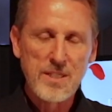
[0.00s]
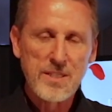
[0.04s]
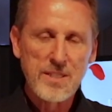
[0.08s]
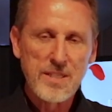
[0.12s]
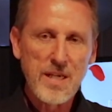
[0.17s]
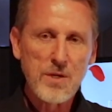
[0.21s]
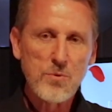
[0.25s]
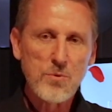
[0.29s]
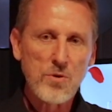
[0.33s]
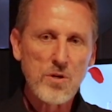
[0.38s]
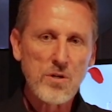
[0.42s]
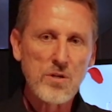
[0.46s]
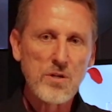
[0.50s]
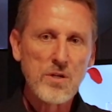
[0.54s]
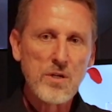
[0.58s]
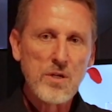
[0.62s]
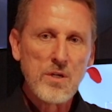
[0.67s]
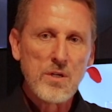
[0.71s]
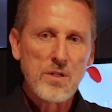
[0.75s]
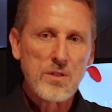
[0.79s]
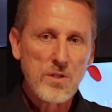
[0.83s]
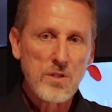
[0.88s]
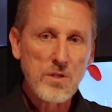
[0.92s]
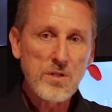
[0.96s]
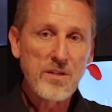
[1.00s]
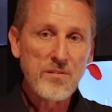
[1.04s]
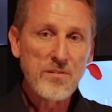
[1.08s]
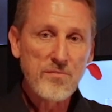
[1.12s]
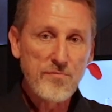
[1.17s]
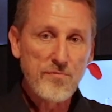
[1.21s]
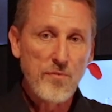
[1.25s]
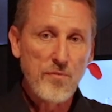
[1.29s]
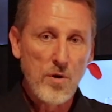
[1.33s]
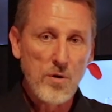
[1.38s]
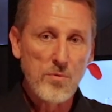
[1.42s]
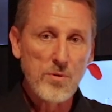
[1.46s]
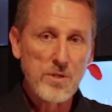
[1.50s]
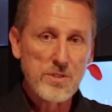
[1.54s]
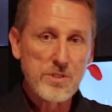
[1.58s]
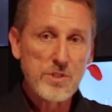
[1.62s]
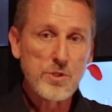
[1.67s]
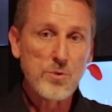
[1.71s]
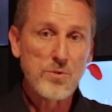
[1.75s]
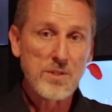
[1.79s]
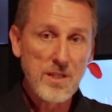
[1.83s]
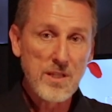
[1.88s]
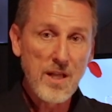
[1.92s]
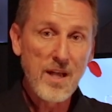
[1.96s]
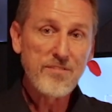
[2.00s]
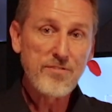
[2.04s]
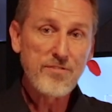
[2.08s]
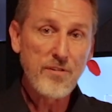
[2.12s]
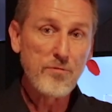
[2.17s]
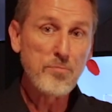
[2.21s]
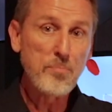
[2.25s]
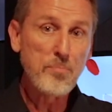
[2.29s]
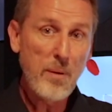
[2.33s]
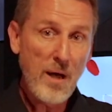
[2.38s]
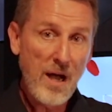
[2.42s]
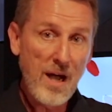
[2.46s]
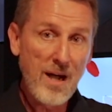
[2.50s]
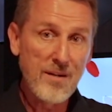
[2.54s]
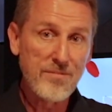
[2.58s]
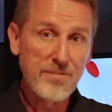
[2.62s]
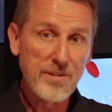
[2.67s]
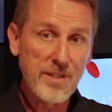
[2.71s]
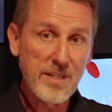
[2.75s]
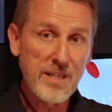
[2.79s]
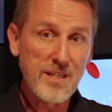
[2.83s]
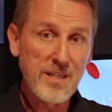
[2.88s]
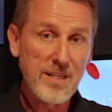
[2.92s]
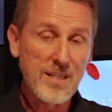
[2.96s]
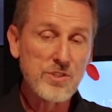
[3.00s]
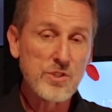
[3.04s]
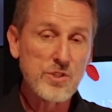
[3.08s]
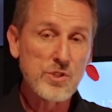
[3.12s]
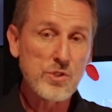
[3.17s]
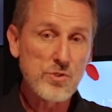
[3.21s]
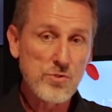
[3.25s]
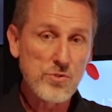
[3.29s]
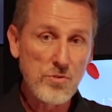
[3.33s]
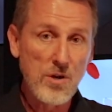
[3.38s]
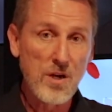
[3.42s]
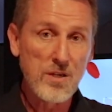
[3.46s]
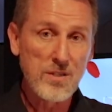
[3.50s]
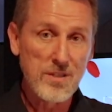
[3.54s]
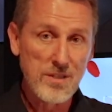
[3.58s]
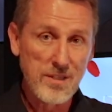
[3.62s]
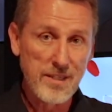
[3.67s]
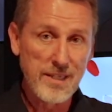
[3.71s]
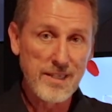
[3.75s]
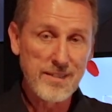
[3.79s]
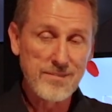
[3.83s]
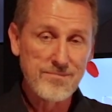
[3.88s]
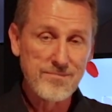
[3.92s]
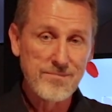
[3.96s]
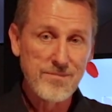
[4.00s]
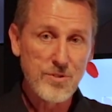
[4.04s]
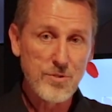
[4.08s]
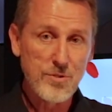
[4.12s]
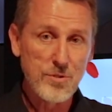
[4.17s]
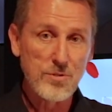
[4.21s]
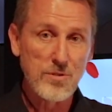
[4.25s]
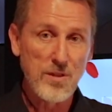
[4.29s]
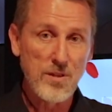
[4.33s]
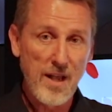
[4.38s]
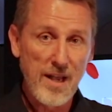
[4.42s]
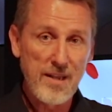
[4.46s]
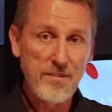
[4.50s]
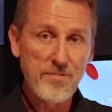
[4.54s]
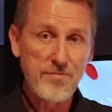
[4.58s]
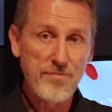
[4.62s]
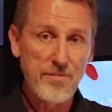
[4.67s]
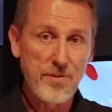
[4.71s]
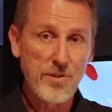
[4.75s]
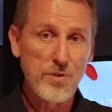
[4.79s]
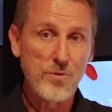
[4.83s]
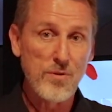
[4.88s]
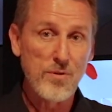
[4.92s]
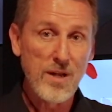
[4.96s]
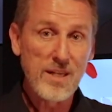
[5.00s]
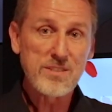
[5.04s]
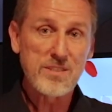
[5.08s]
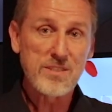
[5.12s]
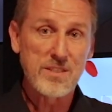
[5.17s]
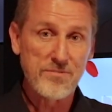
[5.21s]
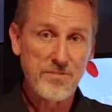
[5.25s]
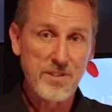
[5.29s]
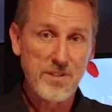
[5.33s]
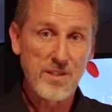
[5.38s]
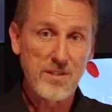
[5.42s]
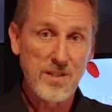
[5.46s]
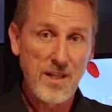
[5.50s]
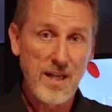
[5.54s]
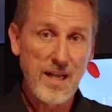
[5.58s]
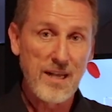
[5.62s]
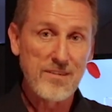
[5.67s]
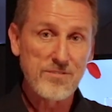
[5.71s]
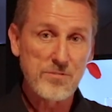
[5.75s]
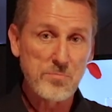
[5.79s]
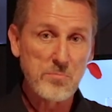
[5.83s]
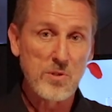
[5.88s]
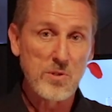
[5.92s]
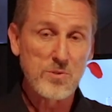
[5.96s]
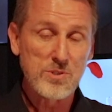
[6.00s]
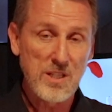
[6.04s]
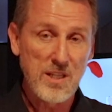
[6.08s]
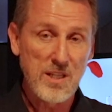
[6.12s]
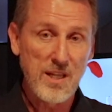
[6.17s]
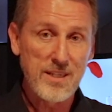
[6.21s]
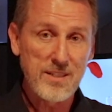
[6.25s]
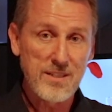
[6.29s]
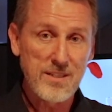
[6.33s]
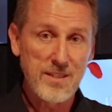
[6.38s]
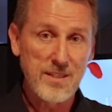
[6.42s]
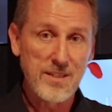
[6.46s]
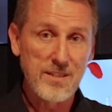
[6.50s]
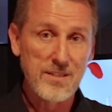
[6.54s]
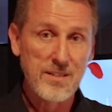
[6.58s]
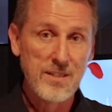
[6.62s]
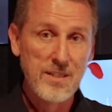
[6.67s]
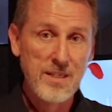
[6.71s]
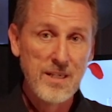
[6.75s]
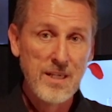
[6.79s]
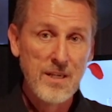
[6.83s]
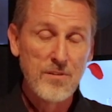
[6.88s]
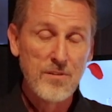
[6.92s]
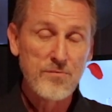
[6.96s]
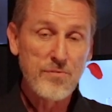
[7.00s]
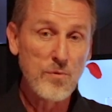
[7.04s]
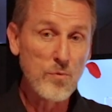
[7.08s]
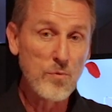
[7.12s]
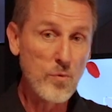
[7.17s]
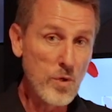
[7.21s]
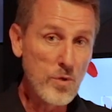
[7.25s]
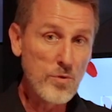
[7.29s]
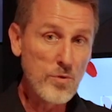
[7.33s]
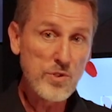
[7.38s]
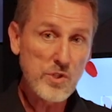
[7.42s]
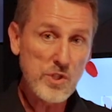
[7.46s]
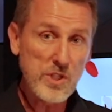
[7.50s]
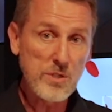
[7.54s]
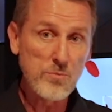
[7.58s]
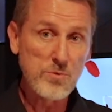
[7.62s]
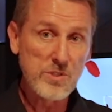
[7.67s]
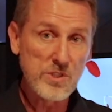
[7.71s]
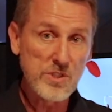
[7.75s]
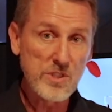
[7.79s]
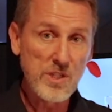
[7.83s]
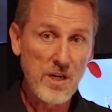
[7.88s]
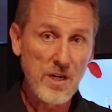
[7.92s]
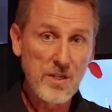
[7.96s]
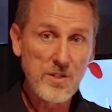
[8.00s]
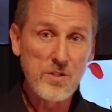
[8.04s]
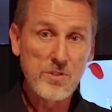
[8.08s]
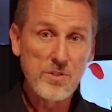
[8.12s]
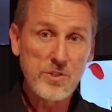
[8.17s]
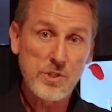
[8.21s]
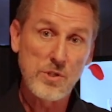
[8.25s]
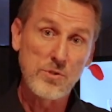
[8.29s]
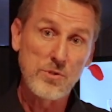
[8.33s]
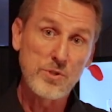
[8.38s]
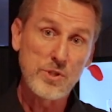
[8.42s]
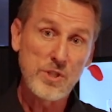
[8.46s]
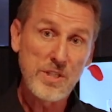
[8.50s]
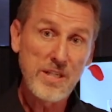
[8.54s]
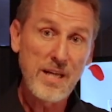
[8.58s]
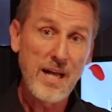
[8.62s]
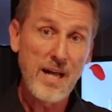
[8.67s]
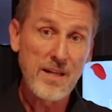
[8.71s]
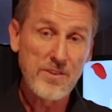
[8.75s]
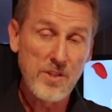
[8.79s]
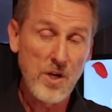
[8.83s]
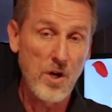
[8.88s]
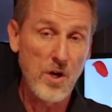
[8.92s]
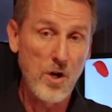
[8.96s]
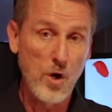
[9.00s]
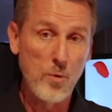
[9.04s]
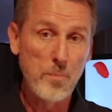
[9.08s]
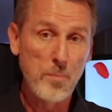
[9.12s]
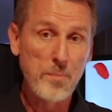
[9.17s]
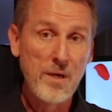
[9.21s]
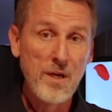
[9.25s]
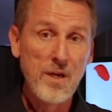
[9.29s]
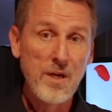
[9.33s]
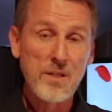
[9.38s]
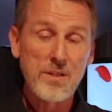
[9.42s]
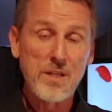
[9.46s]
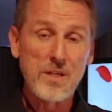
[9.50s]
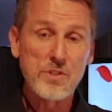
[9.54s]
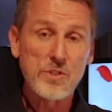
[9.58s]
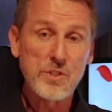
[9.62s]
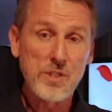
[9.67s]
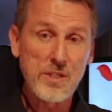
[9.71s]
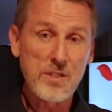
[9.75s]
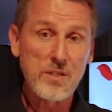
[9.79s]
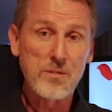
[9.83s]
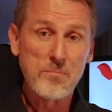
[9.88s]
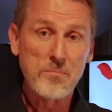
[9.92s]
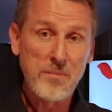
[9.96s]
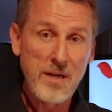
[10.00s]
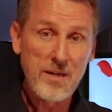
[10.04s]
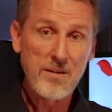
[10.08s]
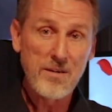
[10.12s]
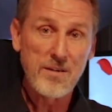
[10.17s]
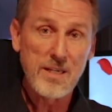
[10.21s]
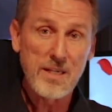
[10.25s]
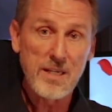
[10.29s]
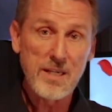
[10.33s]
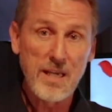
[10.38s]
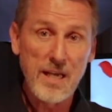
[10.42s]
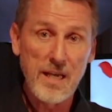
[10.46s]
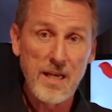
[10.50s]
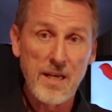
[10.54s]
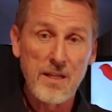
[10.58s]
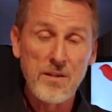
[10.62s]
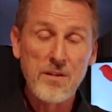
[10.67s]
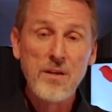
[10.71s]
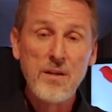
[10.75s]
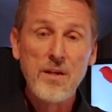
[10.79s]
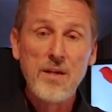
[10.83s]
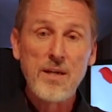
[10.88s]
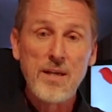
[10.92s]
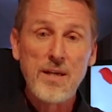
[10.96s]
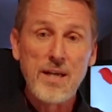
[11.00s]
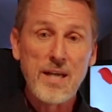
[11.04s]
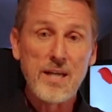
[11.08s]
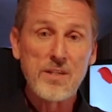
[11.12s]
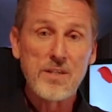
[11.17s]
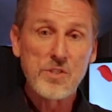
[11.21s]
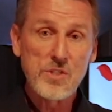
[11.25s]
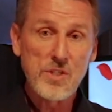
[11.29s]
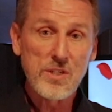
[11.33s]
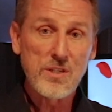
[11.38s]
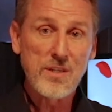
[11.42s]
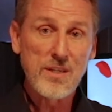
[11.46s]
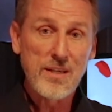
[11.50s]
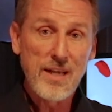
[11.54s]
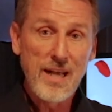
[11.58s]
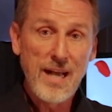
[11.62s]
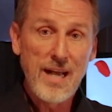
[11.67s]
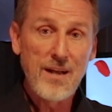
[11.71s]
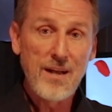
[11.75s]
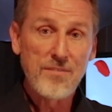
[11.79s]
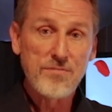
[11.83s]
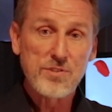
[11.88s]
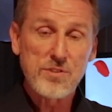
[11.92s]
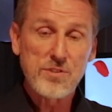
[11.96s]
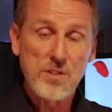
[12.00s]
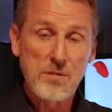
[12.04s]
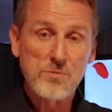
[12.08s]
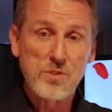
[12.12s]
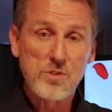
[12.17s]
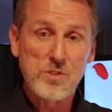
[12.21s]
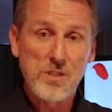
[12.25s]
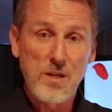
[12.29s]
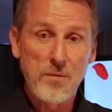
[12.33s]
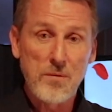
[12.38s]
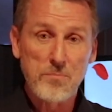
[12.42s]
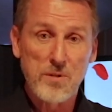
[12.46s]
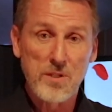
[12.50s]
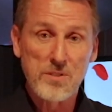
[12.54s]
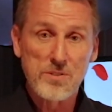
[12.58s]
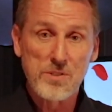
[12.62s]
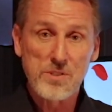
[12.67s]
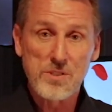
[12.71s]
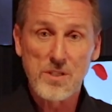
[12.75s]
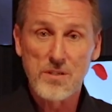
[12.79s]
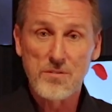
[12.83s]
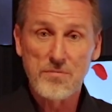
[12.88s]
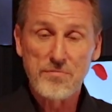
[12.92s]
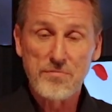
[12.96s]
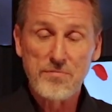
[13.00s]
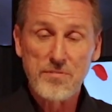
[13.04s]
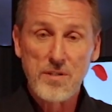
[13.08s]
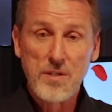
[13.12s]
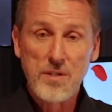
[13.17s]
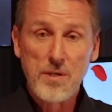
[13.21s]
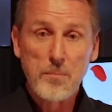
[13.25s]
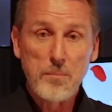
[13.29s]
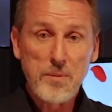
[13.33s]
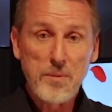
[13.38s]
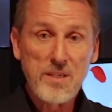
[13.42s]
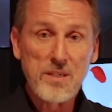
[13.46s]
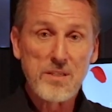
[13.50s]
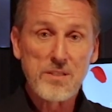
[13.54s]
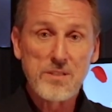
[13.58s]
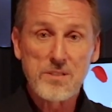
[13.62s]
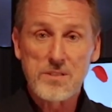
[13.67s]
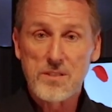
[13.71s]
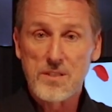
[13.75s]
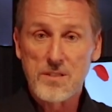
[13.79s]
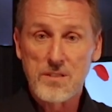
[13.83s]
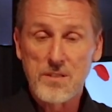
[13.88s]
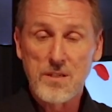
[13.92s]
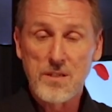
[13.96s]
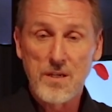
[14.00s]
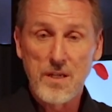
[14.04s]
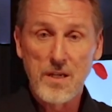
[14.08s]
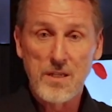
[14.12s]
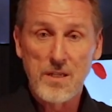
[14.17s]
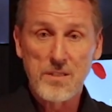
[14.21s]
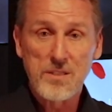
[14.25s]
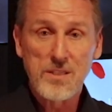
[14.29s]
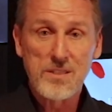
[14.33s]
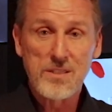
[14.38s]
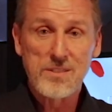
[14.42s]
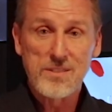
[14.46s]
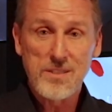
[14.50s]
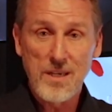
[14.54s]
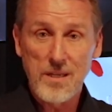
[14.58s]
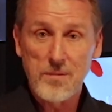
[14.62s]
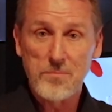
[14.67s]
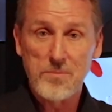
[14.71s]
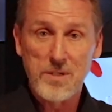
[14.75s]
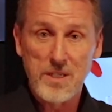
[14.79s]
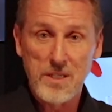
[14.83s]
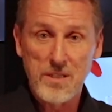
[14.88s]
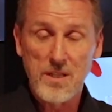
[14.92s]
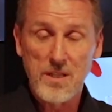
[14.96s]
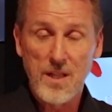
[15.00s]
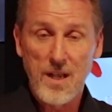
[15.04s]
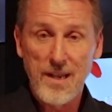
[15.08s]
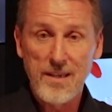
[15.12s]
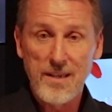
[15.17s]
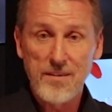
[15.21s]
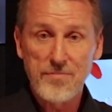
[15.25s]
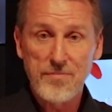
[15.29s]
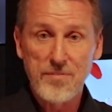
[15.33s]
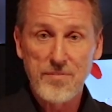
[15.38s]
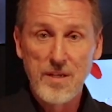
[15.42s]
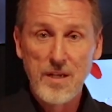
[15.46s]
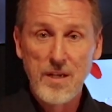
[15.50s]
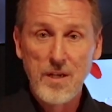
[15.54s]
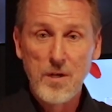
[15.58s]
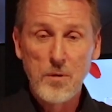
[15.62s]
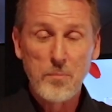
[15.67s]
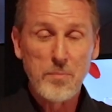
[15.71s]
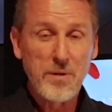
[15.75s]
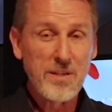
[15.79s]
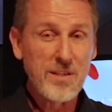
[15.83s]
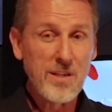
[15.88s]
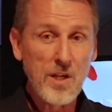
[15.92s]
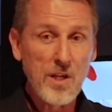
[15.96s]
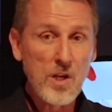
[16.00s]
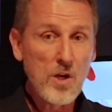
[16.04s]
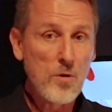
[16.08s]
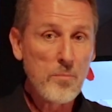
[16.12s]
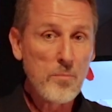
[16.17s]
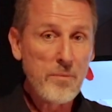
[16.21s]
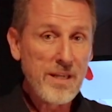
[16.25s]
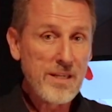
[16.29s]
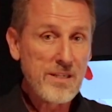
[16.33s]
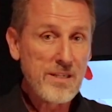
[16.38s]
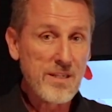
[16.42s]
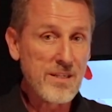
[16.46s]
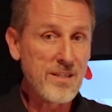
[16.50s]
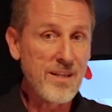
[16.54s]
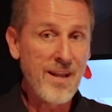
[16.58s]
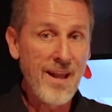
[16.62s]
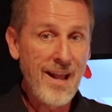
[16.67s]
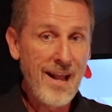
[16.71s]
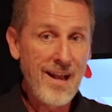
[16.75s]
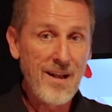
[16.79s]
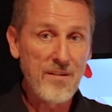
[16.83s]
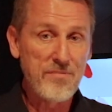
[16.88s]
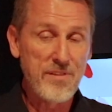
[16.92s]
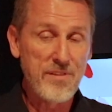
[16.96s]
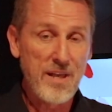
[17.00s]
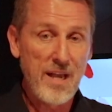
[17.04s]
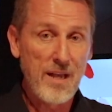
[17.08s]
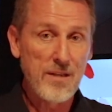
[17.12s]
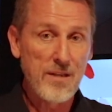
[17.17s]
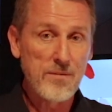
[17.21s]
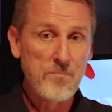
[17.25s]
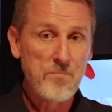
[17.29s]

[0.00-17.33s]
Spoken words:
They were looking forward to a life of poverty and struggling through life for the rest of their lives, most likely. For Ruth, she was younger, so she had the hope that she could marry again and she could have some semblance of peace and contentment in life. But Naomi didn't have that.